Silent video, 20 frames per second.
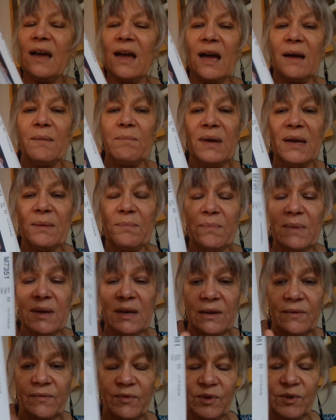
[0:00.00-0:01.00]
I might
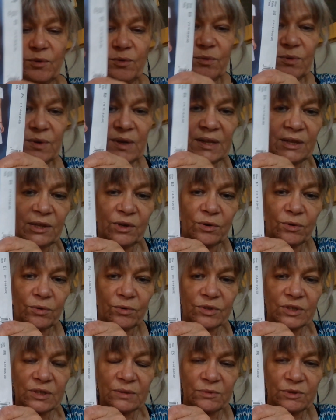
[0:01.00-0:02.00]
make a few in the
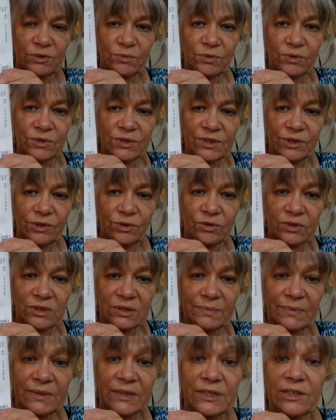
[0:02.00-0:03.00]
autumn, towards the
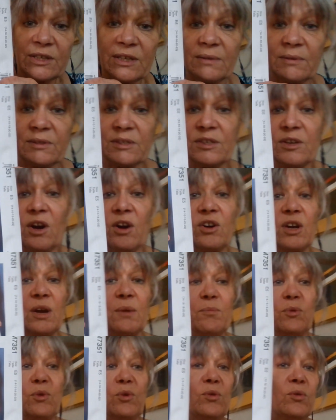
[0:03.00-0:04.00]
autumn, in
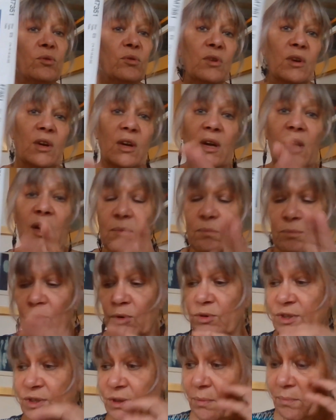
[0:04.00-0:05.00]
darker, more
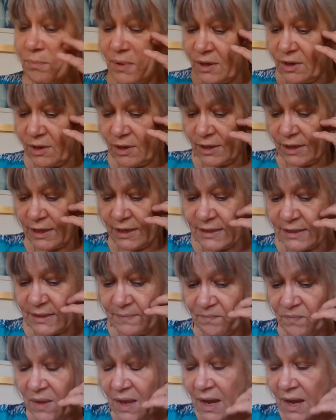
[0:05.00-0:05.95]
somber colours.